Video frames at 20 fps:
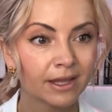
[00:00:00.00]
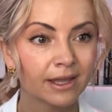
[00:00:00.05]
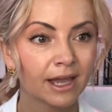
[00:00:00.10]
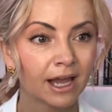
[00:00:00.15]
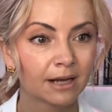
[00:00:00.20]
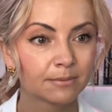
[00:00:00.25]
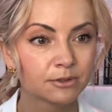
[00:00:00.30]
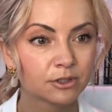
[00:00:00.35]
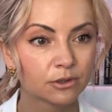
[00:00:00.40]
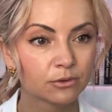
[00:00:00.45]

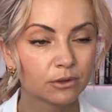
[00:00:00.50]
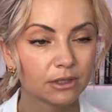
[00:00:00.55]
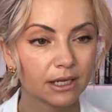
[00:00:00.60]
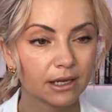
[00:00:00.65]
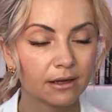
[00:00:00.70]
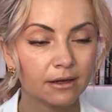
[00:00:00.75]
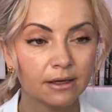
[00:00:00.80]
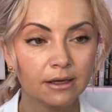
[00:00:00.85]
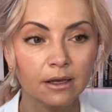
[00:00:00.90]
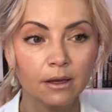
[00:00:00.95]
Absolutely.
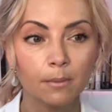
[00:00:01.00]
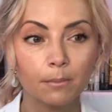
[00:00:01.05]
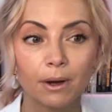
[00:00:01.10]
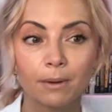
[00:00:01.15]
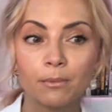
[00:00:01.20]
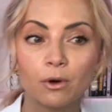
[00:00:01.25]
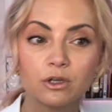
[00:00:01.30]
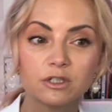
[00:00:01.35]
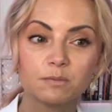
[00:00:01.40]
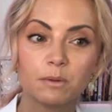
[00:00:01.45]
But
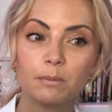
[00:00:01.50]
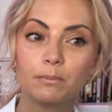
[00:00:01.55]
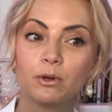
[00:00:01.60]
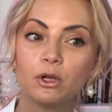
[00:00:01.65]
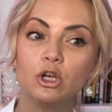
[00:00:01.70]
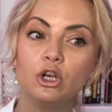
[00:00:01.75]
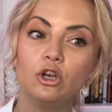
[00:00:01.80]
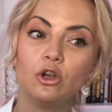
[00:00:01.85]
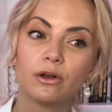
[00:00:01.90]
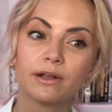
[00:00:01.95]
most people
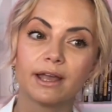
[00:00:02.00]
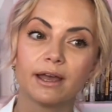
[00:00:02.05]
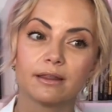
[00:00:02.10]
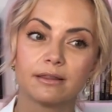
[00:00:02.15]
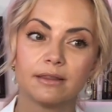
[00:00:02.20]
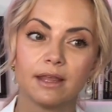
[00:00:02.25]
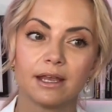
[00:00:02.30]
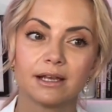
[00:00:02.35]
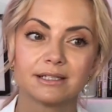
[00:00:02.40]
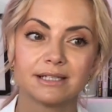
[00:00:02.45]
look at
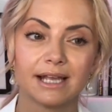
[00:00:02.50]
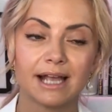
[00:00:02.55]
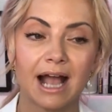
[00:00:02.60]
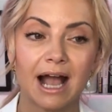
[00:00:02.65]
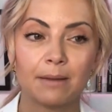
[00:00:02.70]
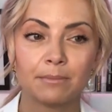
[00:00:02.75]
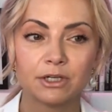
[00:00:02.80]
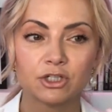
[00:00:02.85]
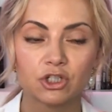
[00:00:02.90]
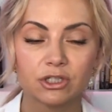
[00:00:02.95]
things like
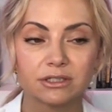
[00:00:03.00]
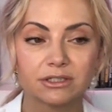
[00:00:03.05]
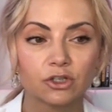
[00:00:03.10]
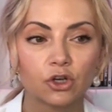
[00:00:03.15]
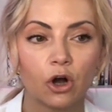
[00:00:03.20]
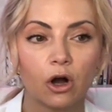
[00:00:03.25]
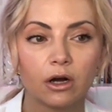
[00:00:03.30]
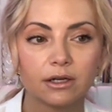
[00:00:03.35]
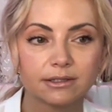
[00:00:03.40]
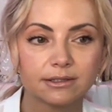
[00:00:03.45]
how much it's
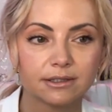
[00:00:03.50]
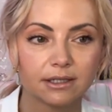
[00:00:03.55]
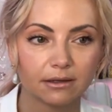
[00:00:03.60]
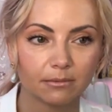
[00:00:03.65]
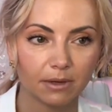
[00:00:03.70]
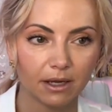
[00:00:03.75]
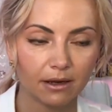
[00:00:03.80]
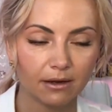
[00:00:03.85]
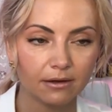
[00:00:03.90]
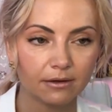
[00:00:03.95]
costing
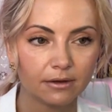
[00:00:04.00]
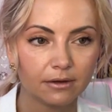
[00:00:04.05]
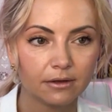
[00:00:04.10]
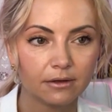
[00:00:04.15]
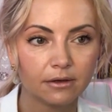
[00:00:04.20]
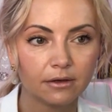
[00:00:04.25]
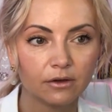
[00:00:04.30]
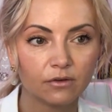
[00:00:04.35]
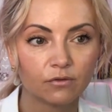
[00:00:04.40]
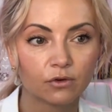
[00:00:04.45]
me
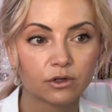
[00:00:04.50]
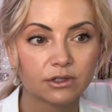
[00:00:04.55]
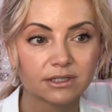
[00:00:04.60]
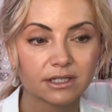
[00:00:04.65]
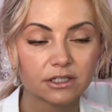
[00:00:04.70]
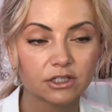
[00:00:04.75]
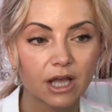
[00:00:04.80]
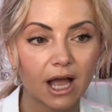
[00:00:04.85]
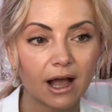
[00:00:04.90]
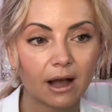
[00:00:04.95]

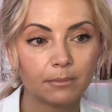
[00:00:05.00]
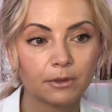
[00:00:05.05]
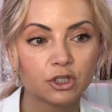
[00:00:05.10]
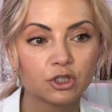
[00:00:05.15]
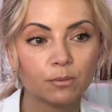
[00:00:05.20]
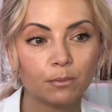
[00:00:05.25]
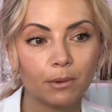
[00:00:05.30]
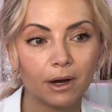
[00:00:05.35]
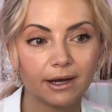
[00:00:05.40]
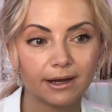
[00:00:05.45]
versus how much
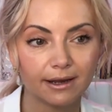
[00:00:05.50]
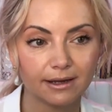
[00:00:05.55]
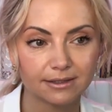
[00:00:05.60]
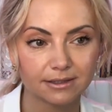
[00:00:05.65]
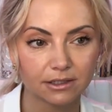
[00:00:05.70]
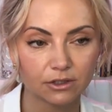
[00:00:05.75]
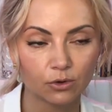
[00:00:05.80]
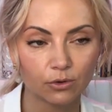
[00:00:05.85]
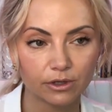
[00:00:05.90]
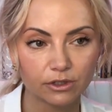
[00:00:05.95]
money is
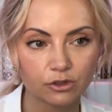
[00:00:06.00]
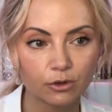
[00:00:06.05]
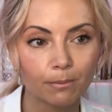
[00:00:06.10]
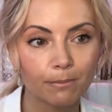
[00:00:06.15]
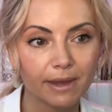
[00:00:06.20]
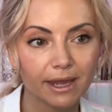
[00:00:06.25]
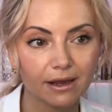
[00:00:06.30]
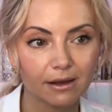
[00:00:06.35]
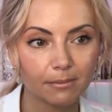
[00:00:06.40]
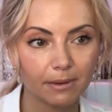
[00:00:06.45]
it going to
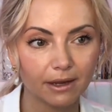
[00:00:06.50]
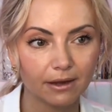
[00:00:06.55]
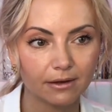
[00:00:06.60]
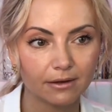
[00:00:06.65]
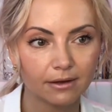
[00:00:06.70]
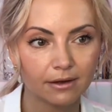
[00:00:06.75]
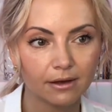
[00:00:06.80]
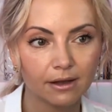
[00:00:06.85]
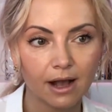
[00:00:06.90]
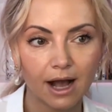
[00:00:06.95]
make me.
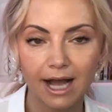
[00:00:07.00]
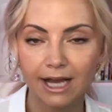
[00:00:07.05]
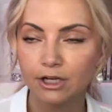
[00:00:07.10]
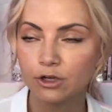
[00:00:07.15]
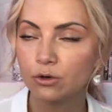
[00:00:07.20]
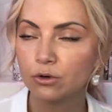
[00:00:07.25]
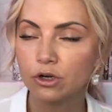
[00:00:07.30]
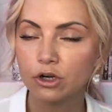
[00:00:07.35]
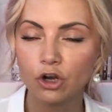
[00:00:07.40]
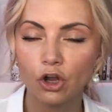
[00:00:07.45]
I
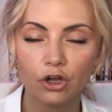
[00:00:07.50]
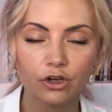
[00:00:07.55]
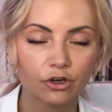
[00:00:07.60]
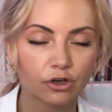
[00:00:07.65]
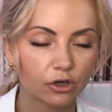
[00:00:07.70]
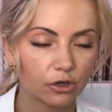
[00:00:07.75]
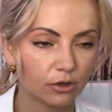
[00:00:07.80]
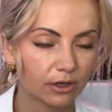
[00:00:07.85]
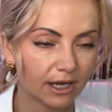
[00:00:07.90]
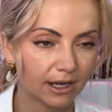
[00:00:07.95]
no longer
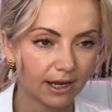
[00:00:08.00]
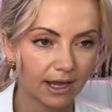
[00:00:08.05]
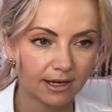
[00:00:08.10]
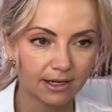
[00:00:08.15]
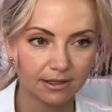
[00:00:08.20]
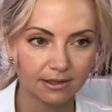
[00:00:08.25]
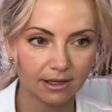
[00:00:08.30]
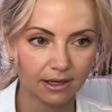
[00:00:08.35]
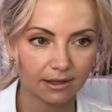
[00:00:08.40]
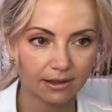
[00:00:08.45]
look at
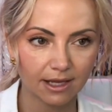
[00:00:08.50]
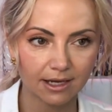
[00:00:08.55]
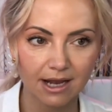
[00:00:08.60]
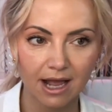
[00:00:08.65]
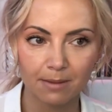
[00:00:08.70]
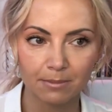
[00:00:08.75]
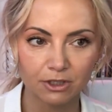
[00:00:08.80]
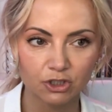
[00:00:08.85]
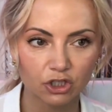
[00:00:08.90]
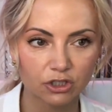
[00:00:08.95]
anything that
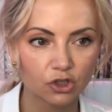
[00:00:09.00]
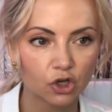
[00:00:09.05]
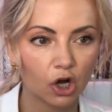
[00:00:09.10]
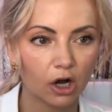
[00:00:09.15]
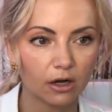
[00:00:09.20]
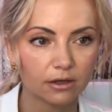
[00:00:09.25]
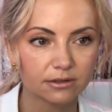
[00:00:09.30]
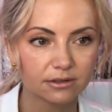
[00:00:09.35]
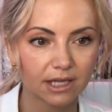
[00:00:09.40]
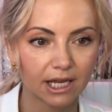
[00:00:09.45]
how much it
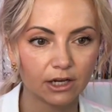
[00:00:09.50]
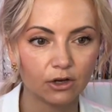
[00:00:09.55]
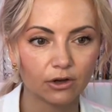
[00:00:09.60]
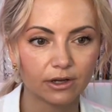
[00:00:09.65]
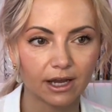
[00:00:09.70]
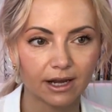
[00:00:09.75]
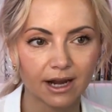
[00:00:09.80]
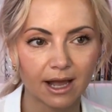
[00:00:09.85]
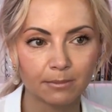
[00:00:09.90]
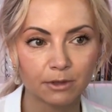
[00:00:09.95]
costs. I look
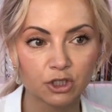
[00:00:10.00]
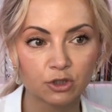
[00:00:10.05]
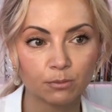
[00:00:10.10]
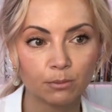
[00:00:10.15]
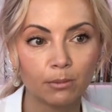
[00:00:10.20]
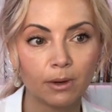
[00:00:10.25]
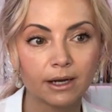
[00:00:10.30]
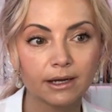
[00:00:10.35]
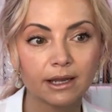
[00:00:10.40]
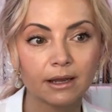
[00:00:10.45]
at how much
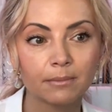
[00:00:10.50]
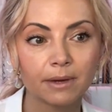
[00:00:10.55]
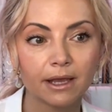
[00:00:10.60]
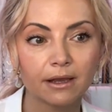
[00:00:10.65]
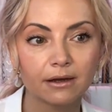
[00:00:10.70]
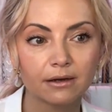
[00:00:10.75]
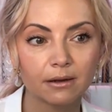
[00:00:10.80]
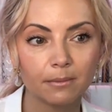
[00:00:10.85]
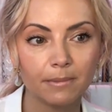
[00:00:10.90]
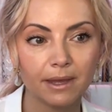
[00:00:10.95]
money am I
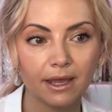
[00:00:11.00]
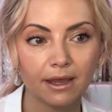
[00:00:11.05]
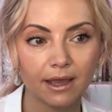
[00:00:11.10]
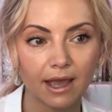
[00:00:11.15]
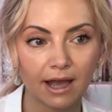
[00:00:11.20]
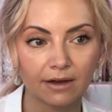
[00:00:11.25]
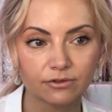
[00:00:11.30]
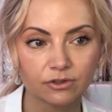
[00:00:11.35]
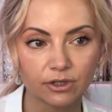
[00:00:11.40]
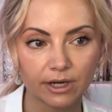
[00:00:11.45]
going to make
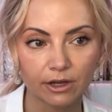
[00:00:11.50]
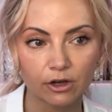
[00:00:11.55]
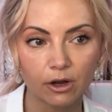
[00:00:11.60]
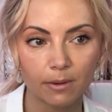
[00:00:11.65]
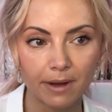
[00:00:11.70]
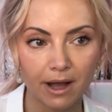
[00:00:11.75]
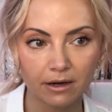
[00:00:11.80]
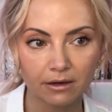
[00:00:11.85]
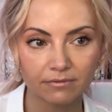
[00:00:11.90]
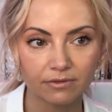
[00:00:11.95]
after I come
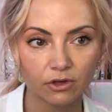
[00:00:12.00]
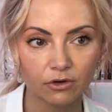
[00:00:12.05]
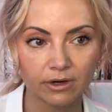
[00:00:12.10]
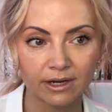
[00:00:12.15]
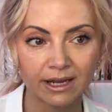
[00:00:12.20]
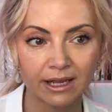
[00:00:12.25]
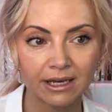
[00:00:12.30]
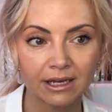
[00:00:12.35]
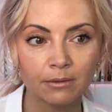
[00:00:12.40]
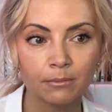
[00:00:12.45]
out of there and
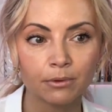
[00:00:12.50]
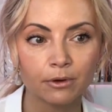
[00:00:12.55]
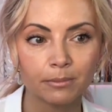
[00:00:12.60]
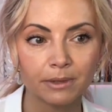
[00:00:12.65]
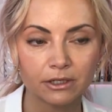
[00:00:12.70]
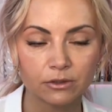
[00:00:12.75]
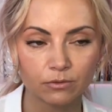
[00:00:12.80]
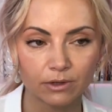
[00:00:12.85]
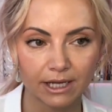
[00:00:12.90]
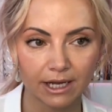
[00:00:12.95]
I
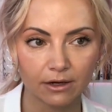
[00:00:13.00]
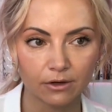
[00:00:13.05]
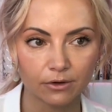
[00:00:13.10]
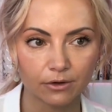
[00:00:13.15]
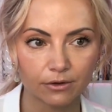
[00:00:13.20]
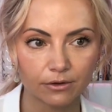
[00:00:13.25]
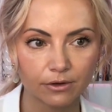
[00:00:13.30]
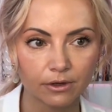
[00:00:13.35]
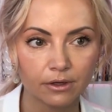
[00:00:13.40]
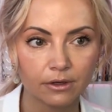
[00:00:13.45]
implement what I
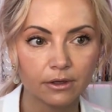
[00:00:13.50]
learned.